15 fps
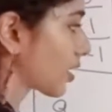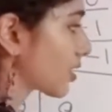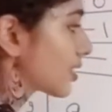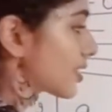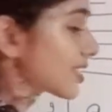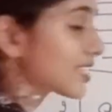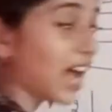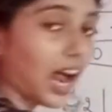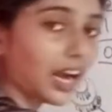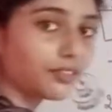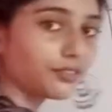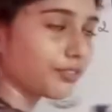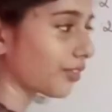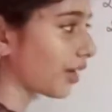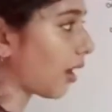
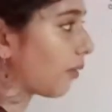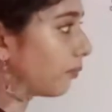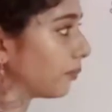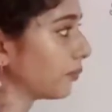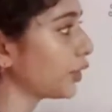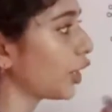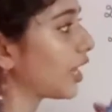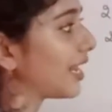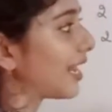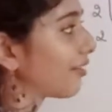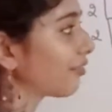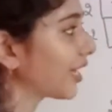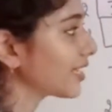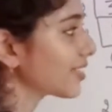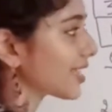Start from your
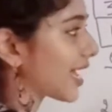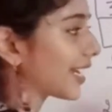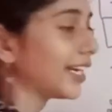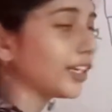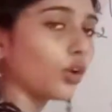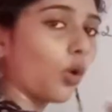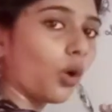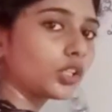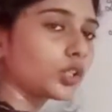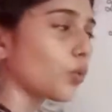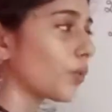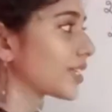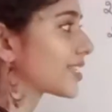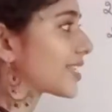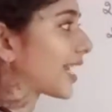left hand side and go
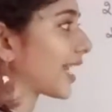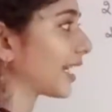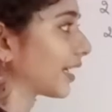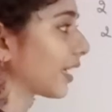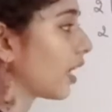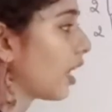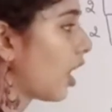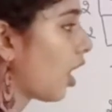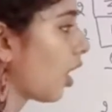towards the right.